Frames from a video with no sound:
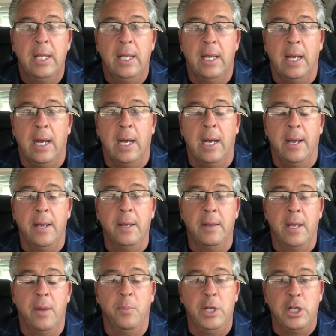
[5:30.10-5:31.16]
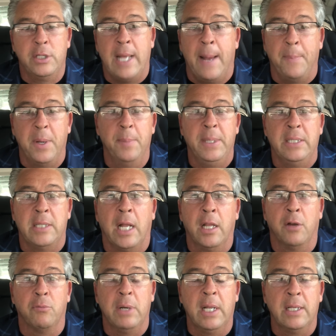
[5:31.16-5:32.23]
and we just happen to be
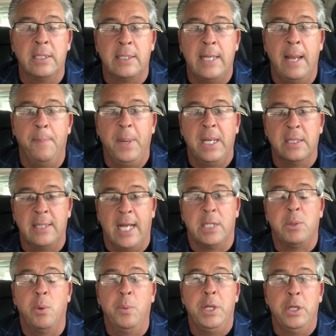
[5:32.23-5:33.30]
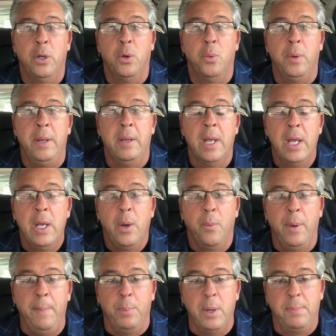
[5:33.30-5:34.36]
selling real estate because that's what we do. We
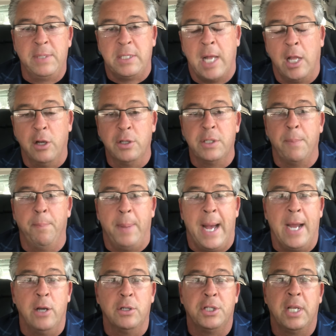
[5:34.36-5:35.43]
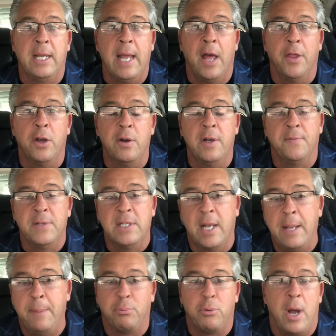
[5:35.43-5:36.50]
put sellers and buyers together, and if there's
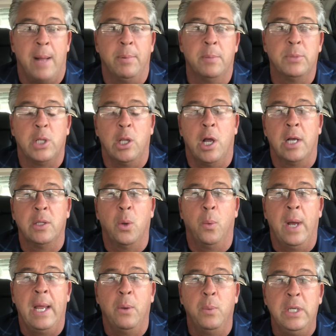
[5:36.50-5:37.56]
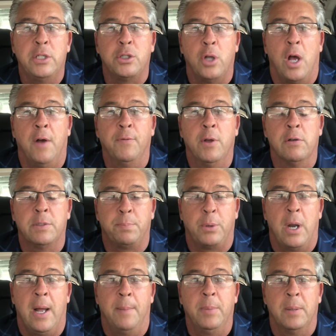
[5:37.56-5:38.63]
any problems along the way, we solve those
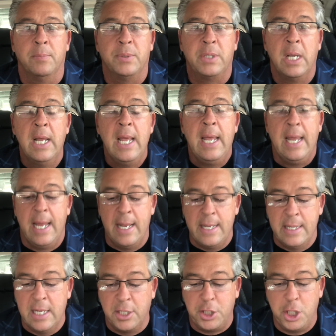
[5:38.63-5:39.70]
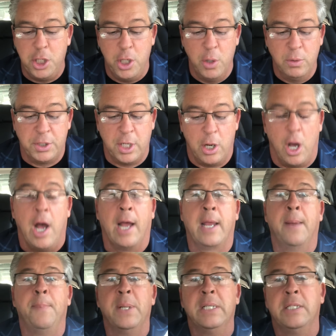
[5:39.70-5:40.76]
problems. And this use and
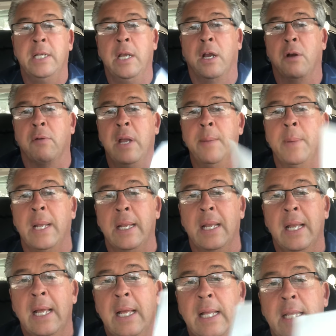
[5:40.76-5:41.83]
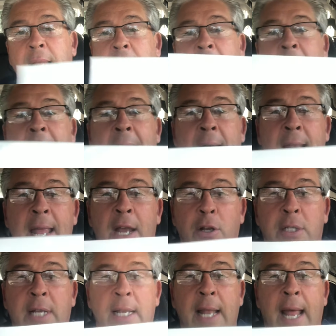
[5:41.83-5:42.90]
occupancy agreement that I had here
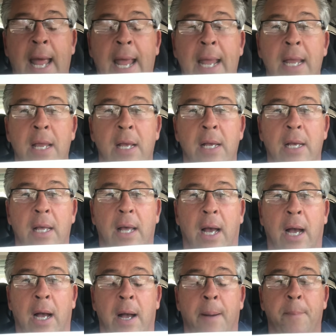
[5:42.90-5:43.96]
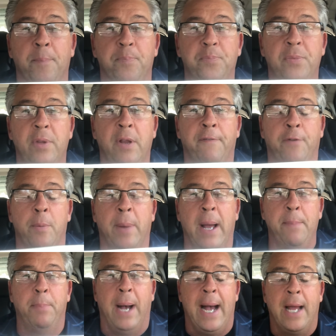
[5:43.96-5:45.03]
today for my
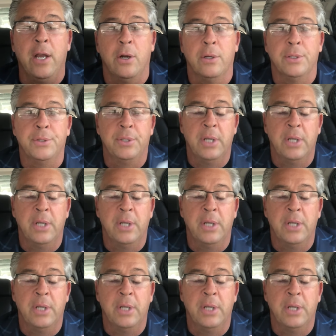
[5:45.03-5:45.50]
buyers